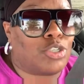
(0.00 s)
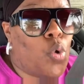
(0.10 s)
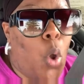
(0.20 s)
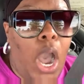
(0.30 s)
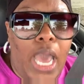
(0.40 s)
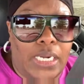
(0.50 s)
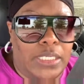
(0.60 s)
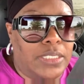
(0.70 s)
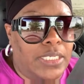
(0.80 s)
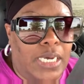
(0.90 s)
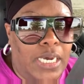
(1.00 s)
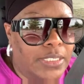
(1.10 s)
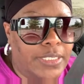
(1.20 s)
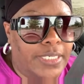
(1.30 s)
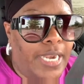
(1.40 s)
quality
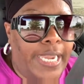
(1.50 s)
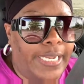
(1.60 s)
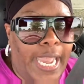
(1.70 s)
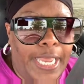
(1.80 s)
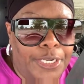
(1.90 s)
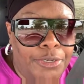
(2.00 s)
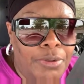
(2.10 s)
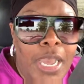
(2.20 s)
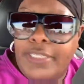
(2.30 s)
content like I do.